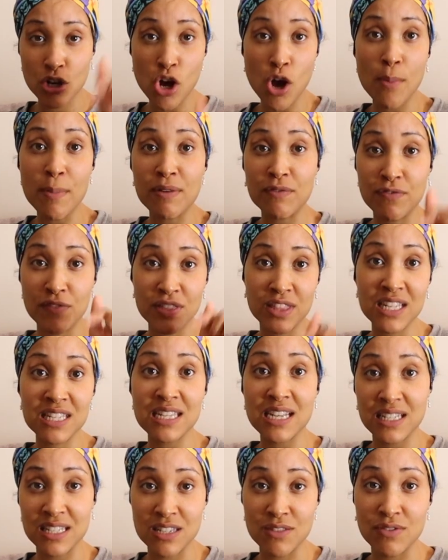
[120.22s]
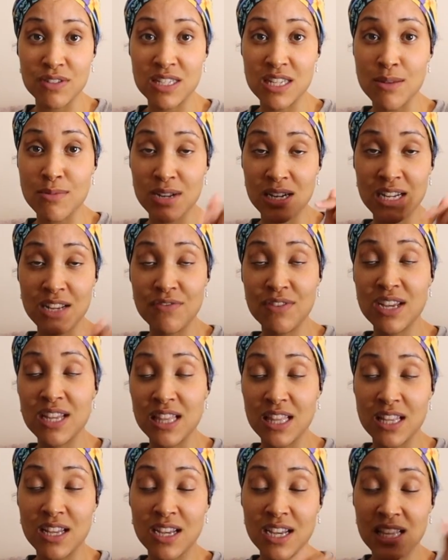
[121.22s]
the comment for this activity. I'm going to leave it
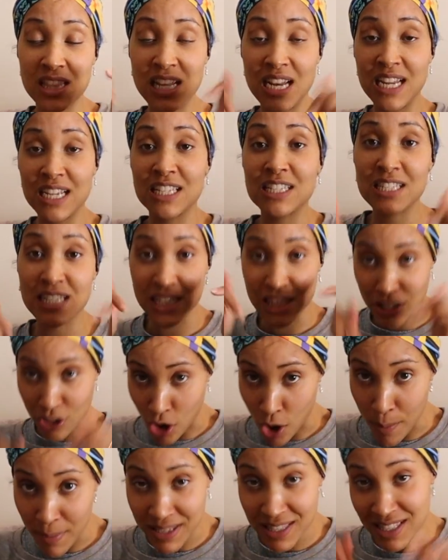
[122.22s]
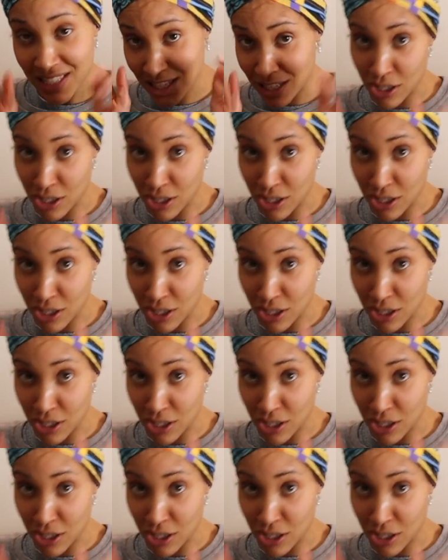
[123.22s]
in the links in the comments,